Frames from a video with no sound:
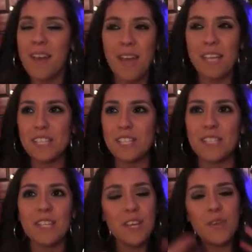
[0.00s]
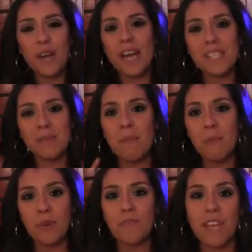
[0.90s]
it just, you guys are my
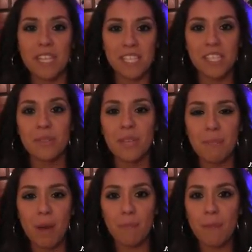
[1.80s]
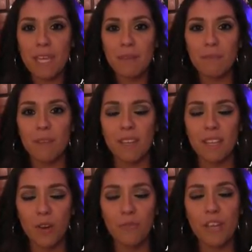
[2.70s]
motivation to keep on making,
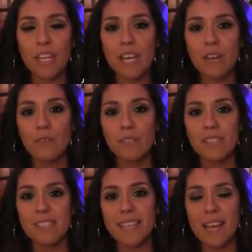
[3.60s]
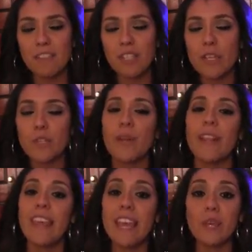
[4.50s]
you know, videos and stuff. So I just
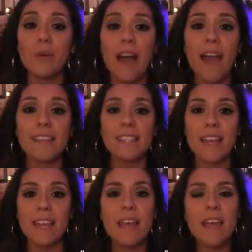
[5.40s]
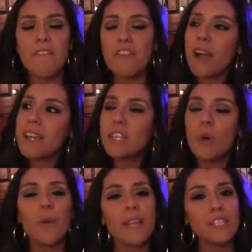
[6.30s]
want to thank you guys. And if you guys
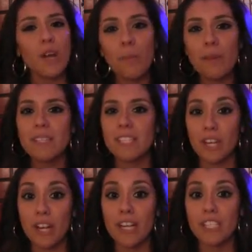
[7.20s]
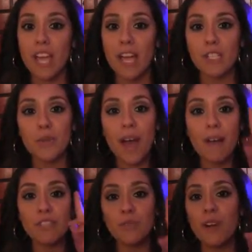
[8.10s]
don't win, don't be discouraged. I do
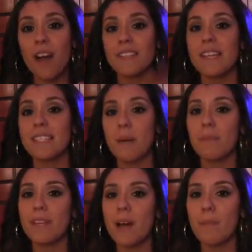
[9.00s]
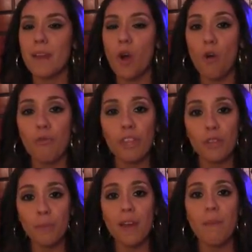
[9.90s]
have two contests coming up and hopefully
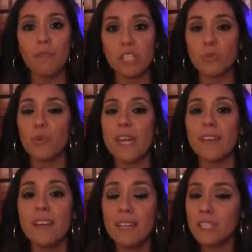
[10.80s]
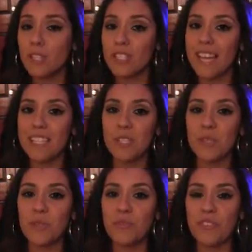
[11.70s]
they'll be up this week. So stay
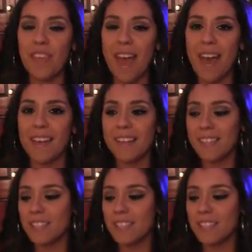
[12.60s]
tuned for that.